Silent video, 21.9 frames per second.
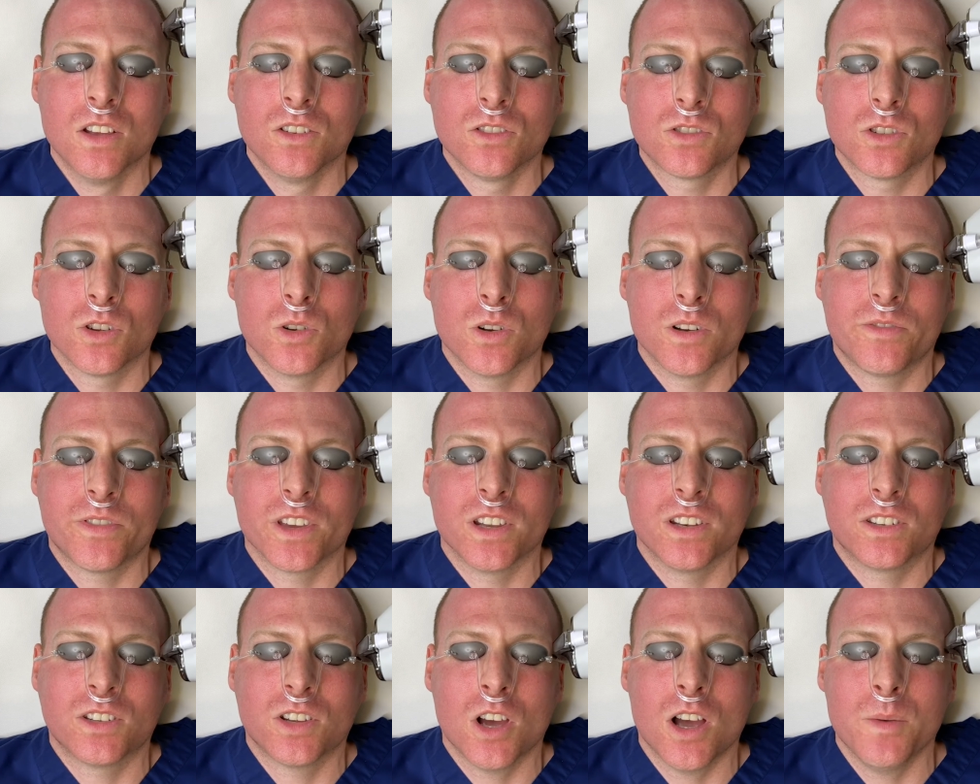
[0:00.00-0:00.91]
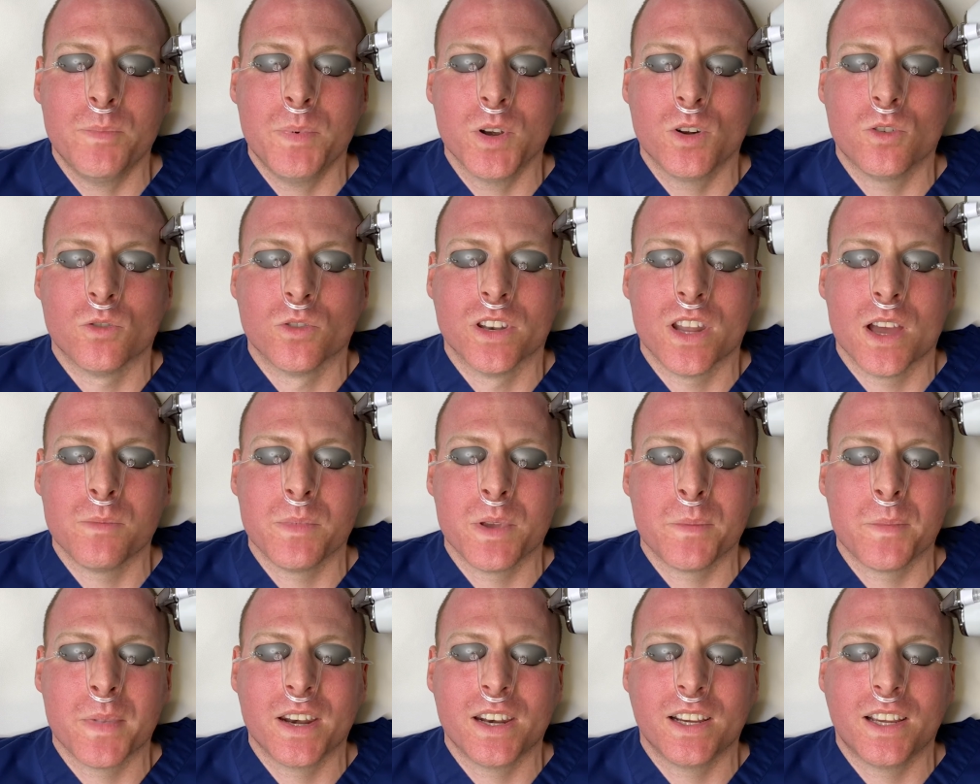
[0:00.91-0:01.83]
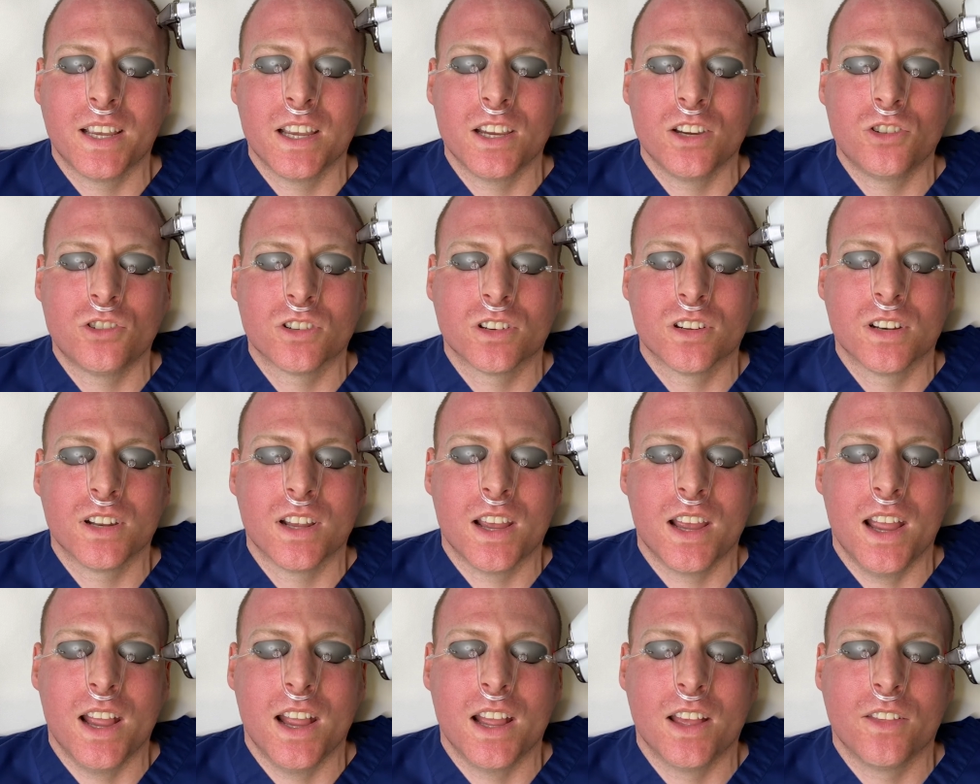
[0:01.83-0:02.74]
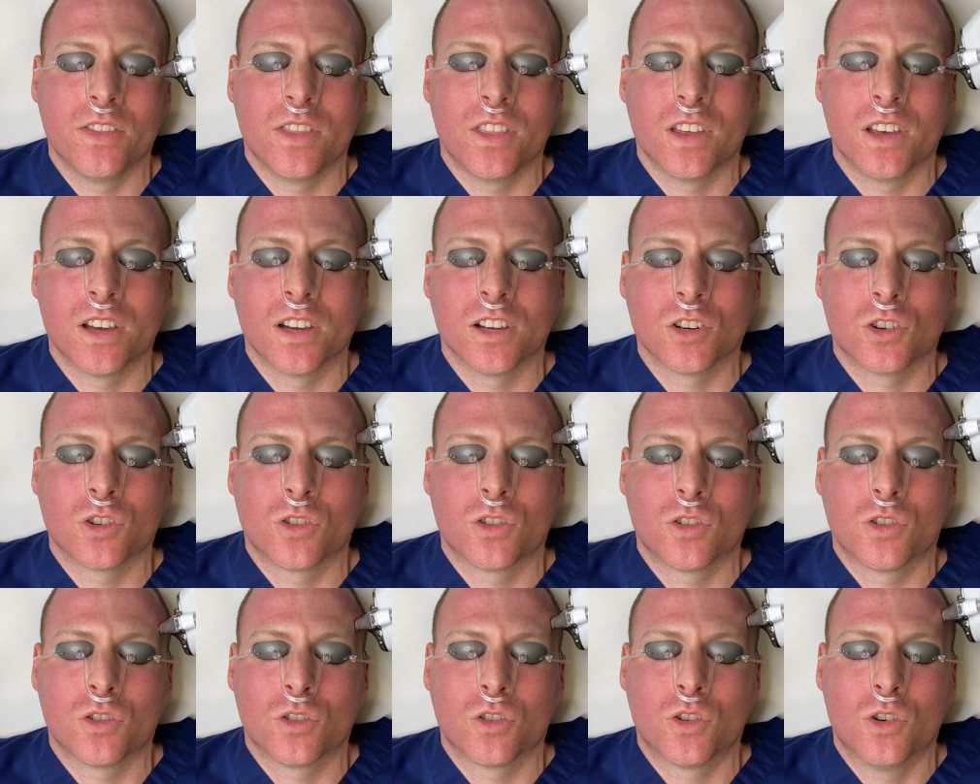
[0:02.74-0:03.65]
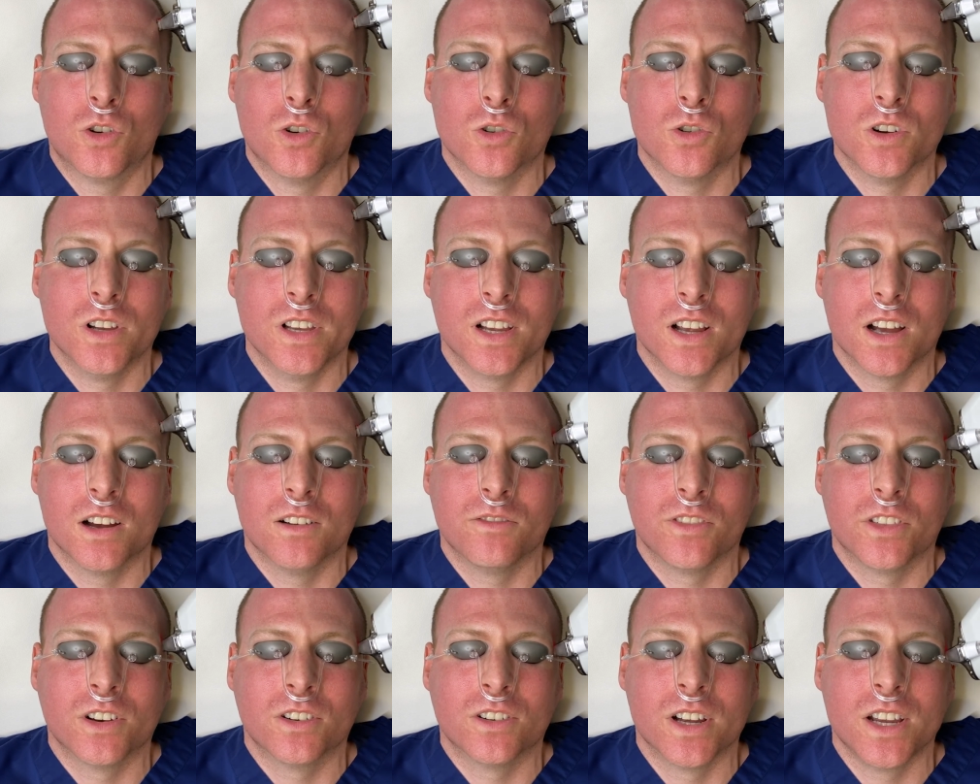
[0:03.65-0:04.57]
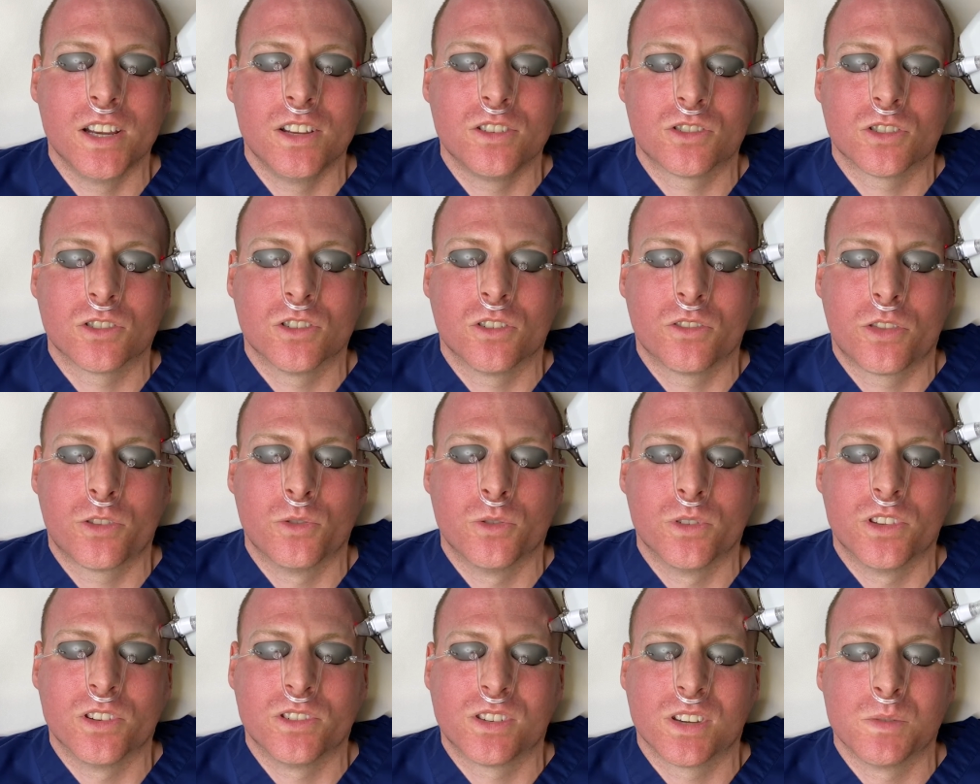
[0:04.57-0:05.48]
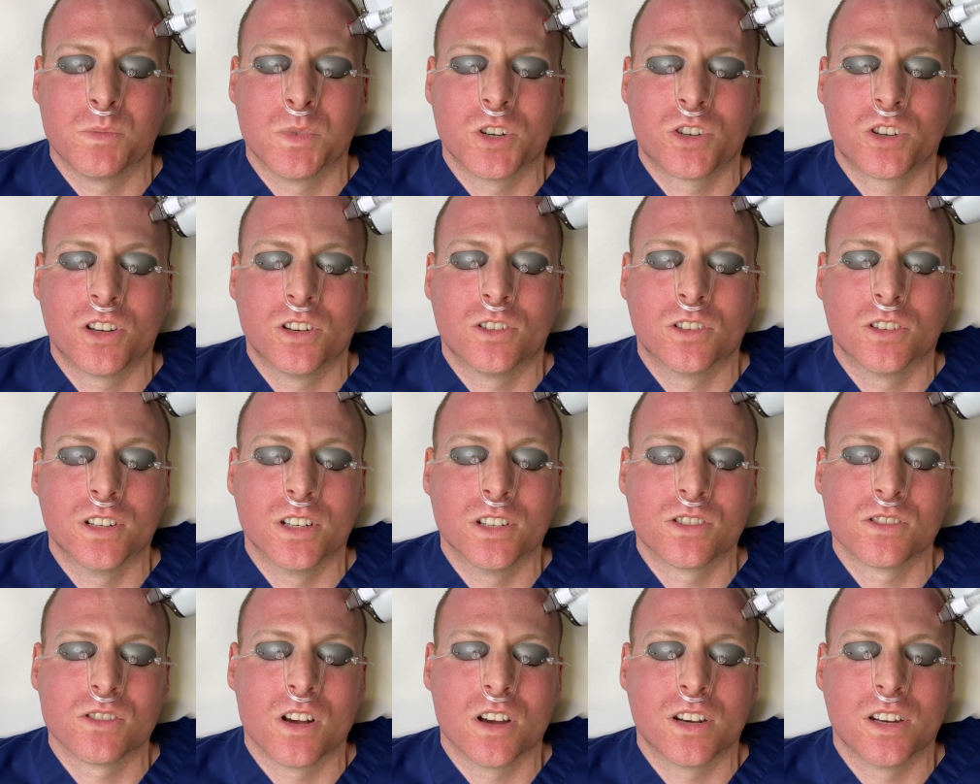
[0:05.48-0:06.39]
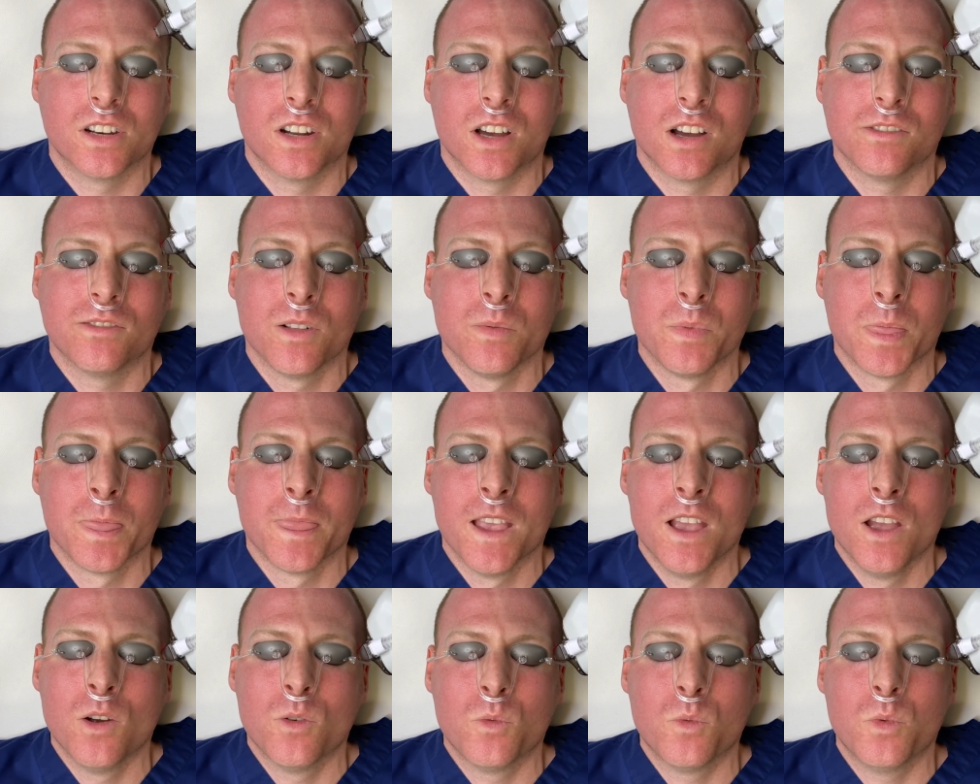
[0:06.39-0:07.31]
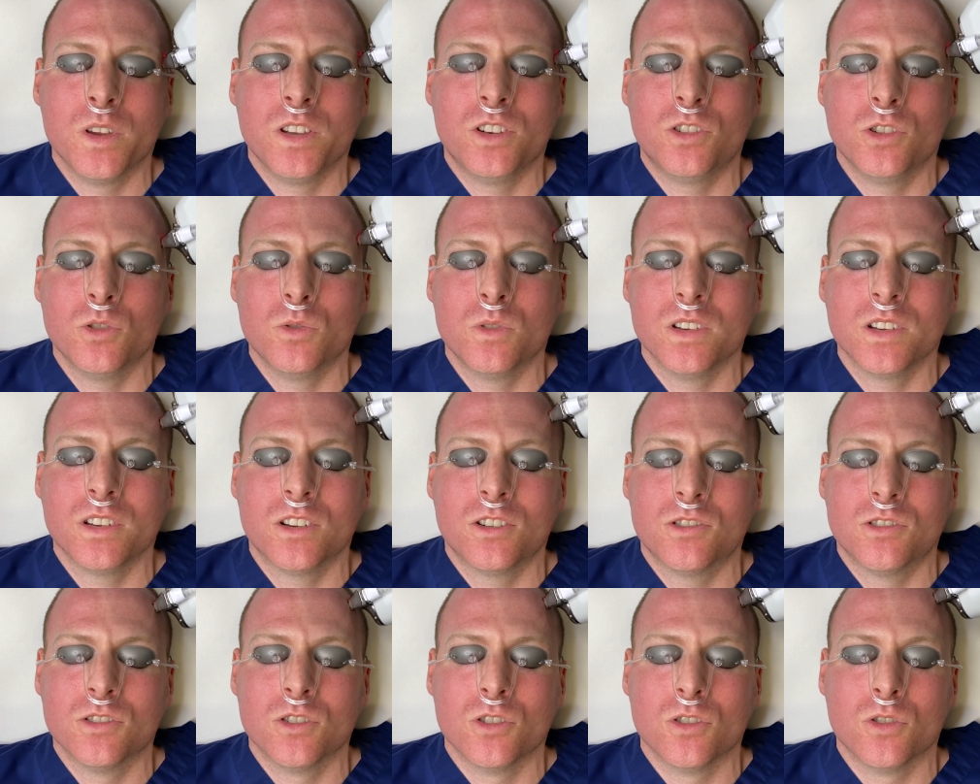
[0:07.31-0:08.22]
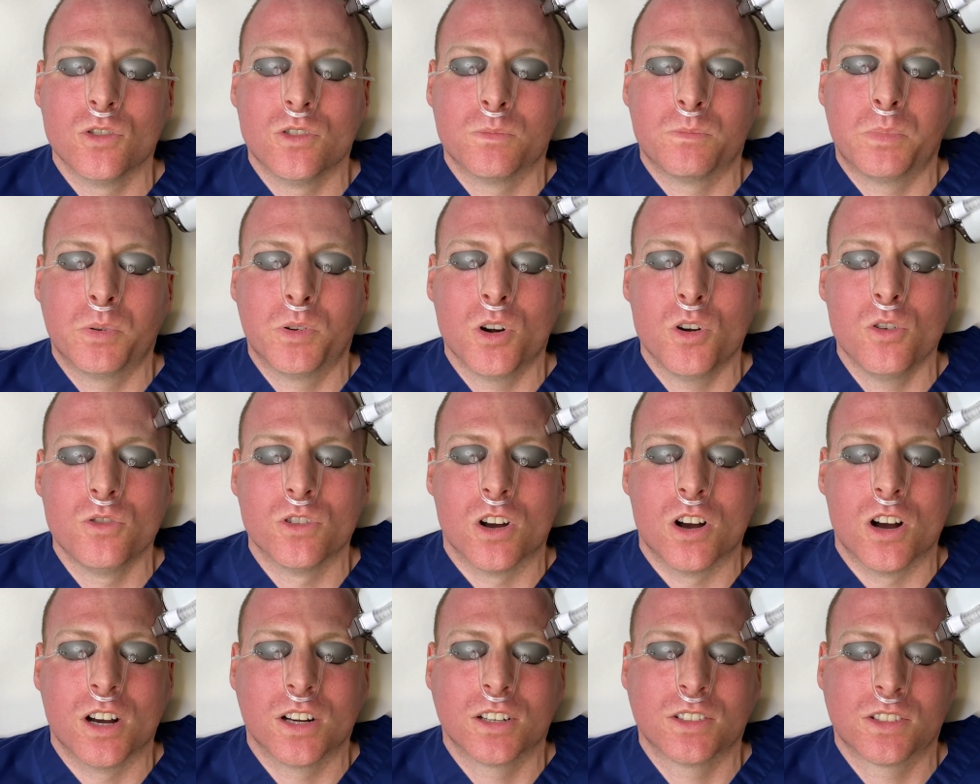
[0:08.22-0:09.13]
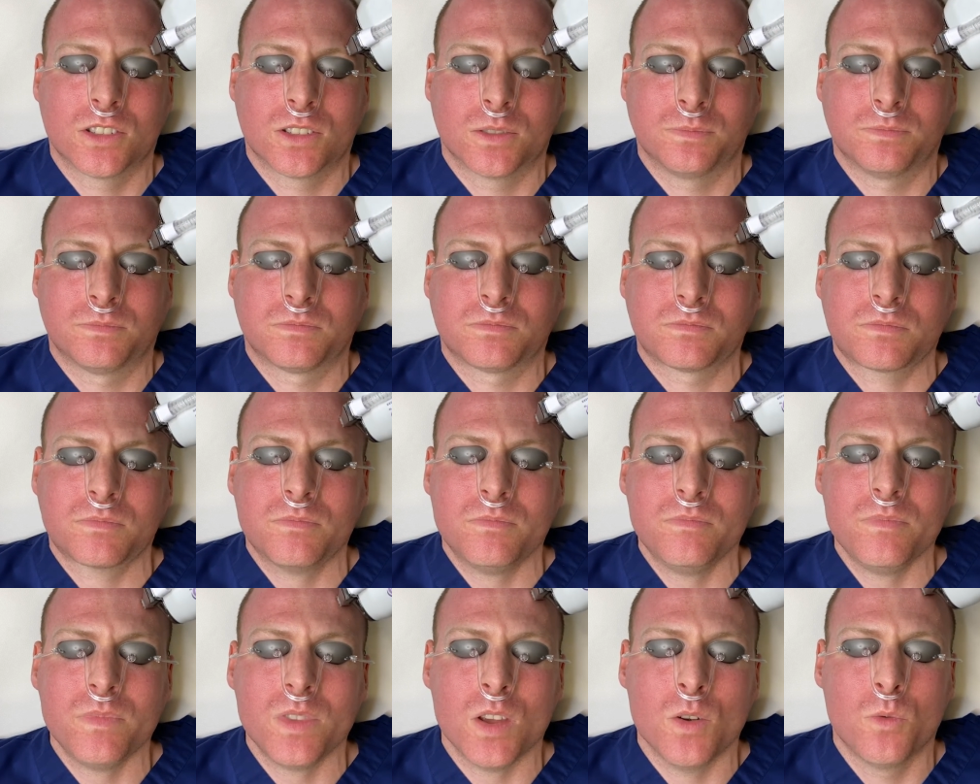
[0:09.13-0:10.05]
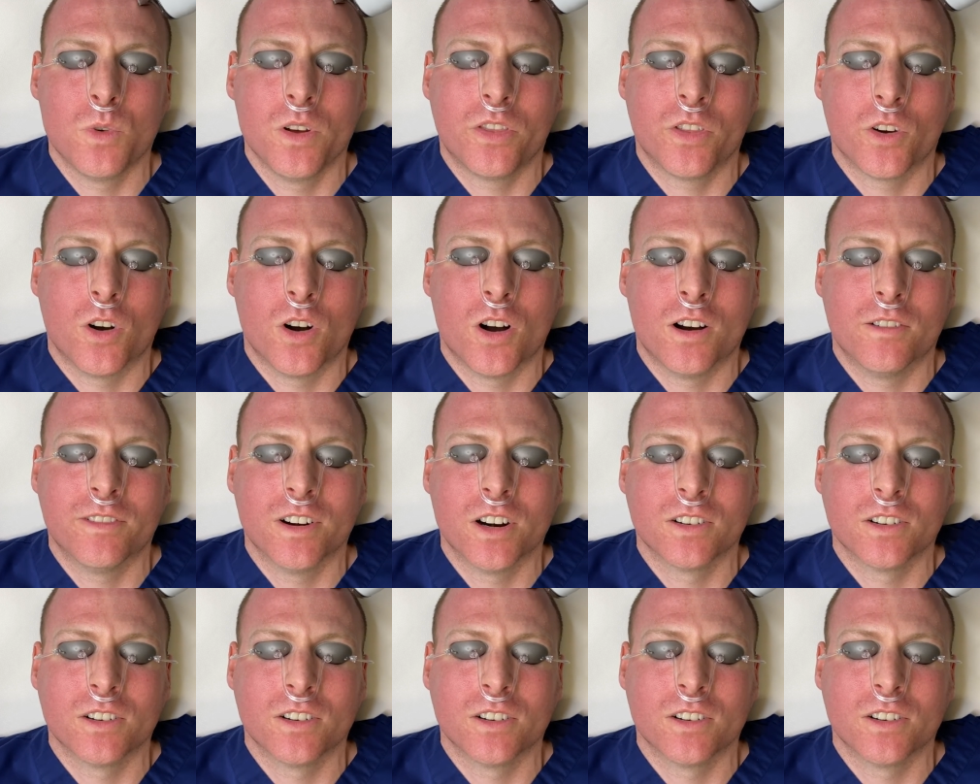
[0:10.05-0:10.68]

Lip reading: So if the topical numbing medication and the cooling of the laser through the Zimmer chiller is not enough, we do include Pronox with all of our